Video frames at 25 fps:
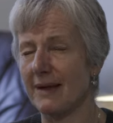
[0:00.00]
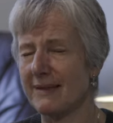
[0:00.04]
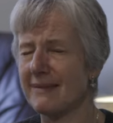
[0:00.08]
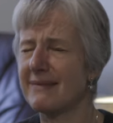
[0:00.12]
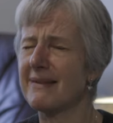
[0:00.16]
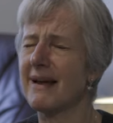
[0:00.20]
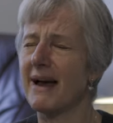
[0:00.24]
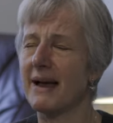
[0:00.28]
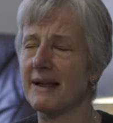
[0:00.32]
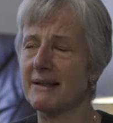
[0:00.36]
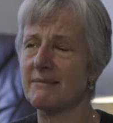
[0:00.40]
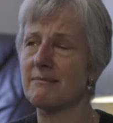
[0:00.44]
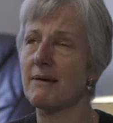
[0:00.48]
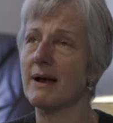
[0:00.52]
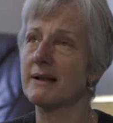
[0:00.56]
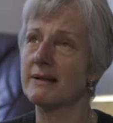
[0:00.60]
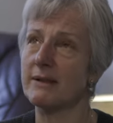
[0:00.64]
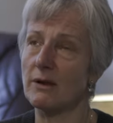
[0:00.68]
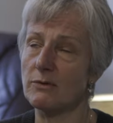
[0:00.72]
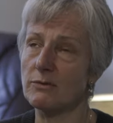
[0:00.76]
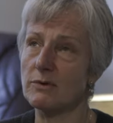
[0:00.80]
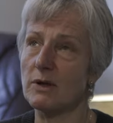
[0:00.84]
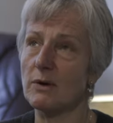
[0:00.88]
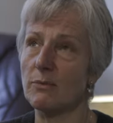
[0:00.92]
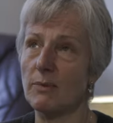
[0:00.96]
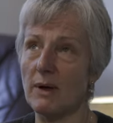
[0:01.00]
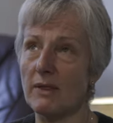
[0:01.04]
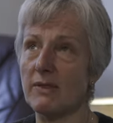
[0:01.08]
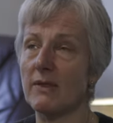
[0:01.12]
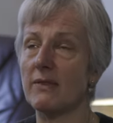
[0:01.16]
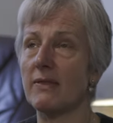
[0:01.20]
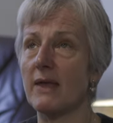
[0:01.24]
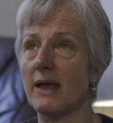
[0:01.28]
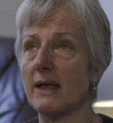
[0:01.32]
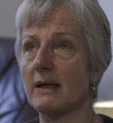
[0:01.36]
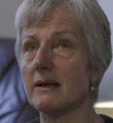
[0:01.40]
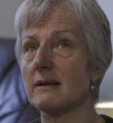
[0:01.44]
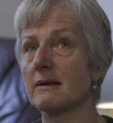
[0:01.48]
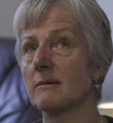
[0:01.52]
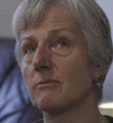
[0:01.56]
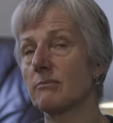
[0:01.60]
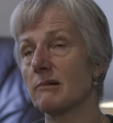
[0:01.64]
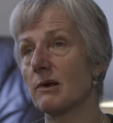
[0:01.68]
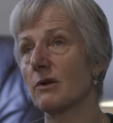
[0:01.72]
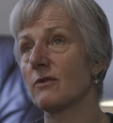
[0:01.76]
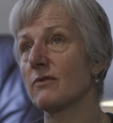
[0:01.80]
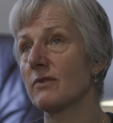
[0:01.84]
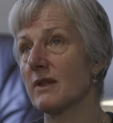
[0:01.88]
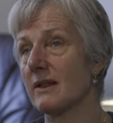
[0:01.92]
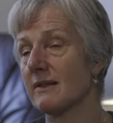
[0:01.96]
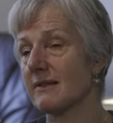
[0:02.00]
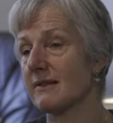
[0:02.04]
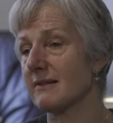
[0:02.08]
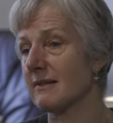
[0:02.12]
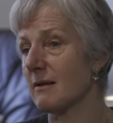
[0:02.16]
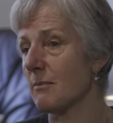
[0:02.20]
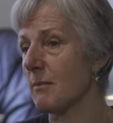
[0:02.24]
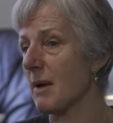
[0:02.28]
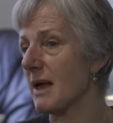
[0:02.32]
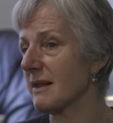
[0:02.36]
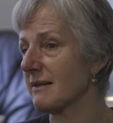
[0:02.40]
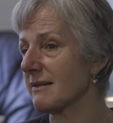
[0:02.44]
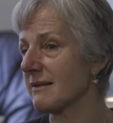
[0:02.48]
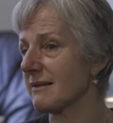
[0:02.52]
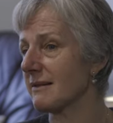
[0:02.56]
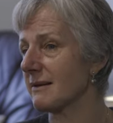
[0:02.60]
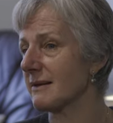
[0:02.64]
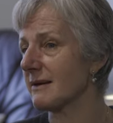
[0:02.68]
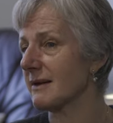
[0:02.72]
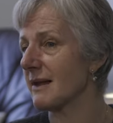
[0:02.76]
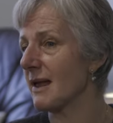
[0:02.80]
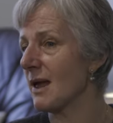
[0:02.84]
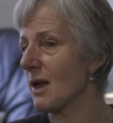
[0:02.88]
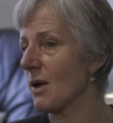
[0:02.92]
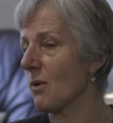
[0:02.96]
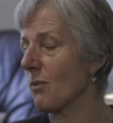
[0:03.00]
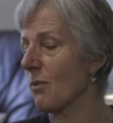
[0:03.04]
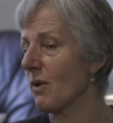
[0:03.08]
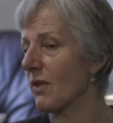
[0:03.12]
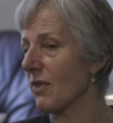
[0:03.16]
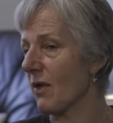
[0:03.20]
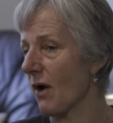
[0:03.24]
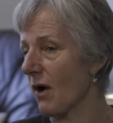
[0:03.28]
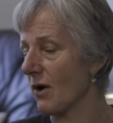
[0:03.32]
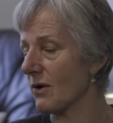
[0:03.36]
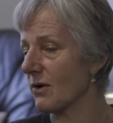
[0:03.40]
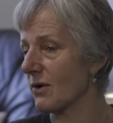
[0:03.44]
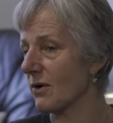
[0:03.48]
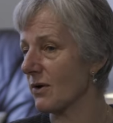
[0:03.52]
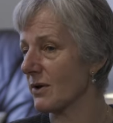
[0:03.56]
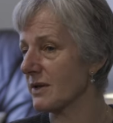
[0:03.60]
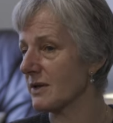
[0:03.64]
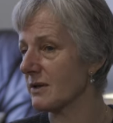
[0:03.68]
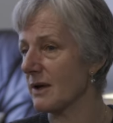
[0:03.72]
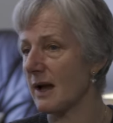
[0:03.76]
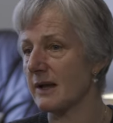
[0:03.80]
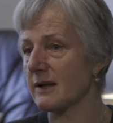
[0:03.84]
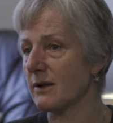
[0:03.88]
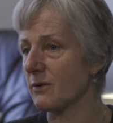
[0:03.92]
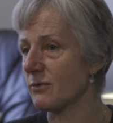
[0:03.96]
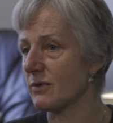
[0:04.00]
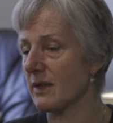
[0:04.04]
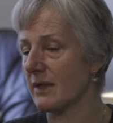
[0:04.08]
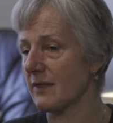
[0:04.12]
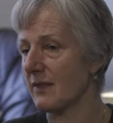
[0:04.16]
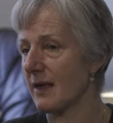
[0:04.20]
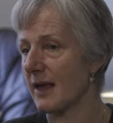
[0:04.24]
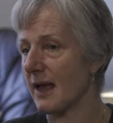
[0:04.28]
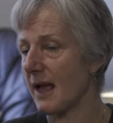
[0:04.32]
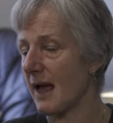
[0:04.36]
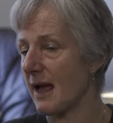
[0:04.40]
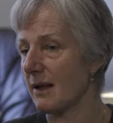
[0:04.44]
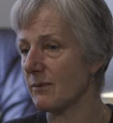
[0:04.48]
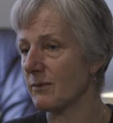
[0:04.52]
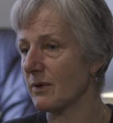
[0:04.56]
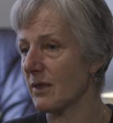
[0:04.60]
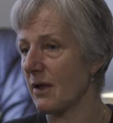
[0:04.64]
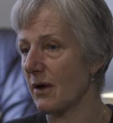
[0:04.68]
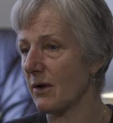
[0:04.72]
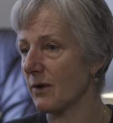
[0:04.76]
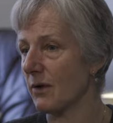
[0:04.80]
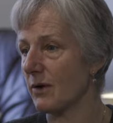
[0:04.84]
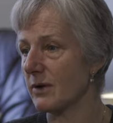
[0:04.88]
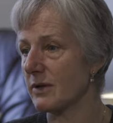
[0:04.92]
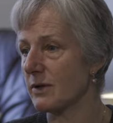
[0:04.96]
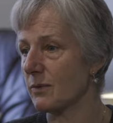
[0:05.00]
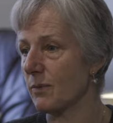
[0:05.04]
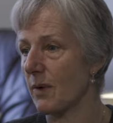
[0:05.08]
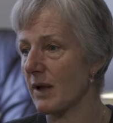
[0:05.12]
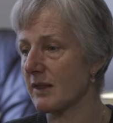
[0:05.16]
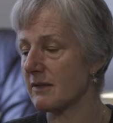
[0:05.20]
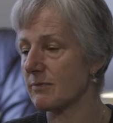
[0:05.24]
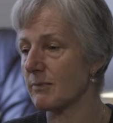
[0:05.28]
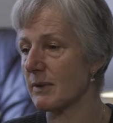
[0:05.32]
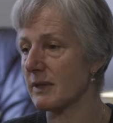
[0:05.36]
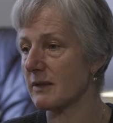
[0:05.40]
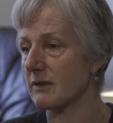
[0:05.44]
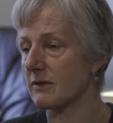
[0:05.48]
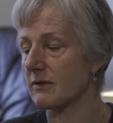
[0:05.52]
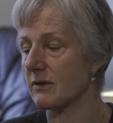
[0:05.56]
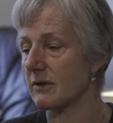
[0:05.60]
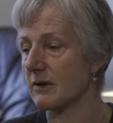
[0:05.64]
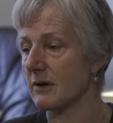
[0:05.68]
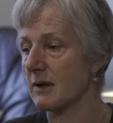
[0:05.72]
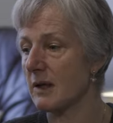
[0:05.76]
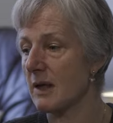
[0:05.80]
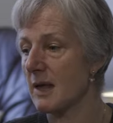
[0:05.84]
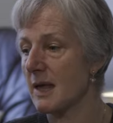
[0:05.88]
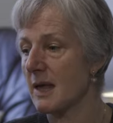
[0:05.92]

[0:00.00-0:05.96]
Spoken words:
I don't know whether they can approve this as a medicine without going to, I don't think they can without going to Westminster.